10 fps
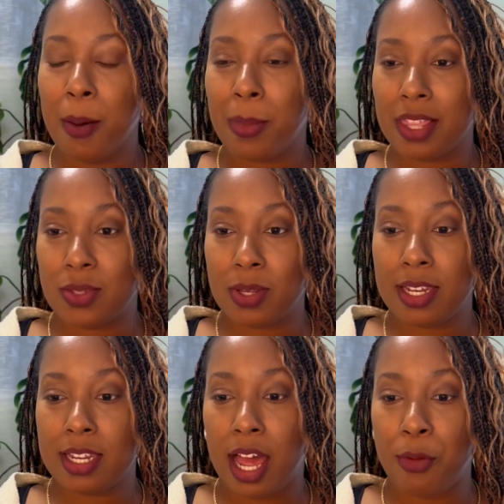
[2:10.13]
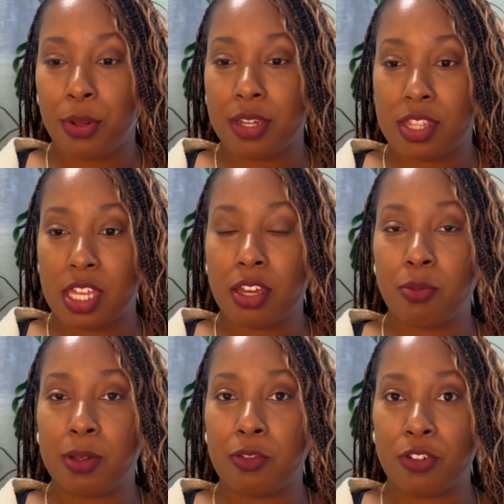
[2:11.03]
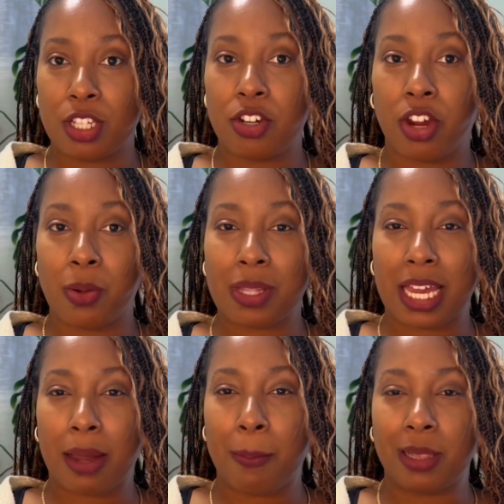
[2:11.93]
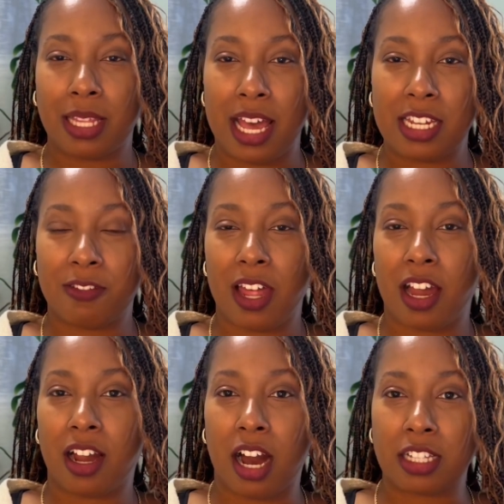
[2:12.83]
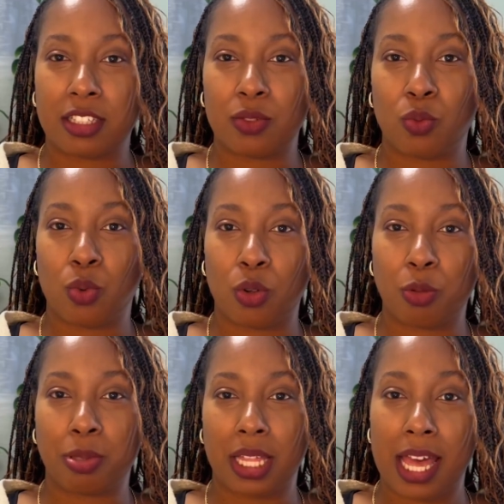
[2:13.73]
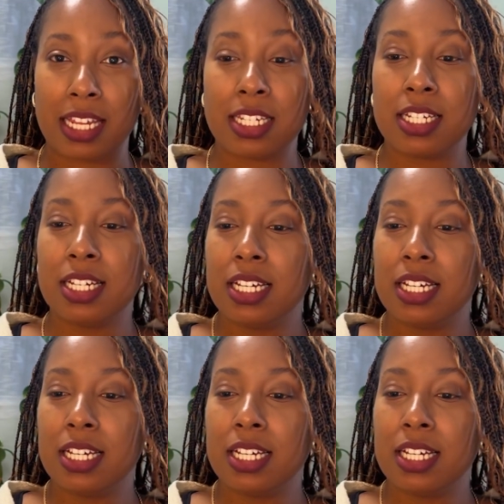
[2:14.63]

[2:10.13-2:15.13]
But this one, I would think it would be really great with like a blend of like a cotton wool blend.